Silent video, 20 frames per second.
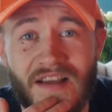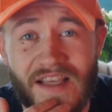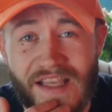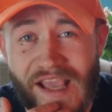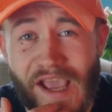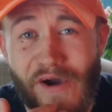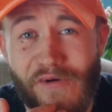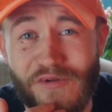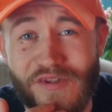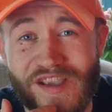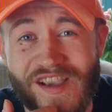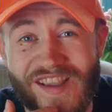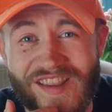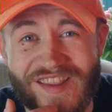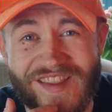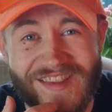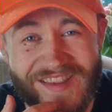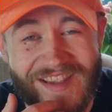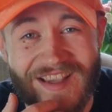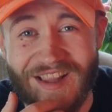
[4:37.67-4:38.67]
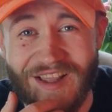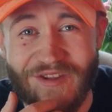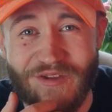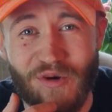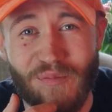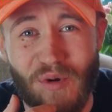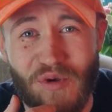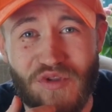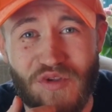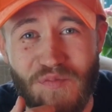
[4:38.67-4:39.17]
He held it till it was
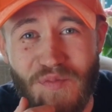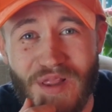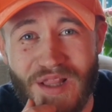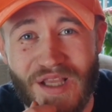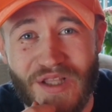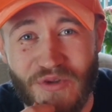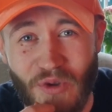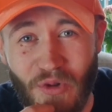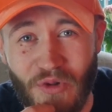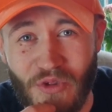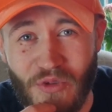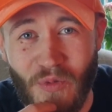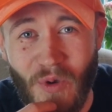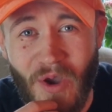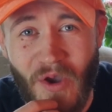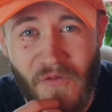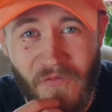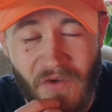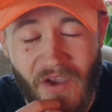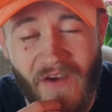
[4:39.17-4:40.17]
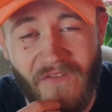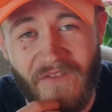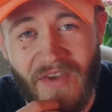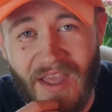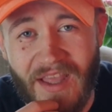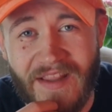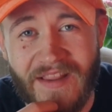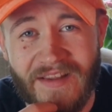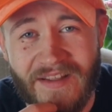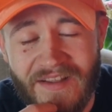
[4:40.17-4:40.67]
almost $1 million worth, and
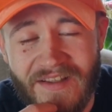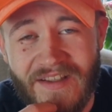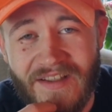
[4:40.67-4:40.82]
then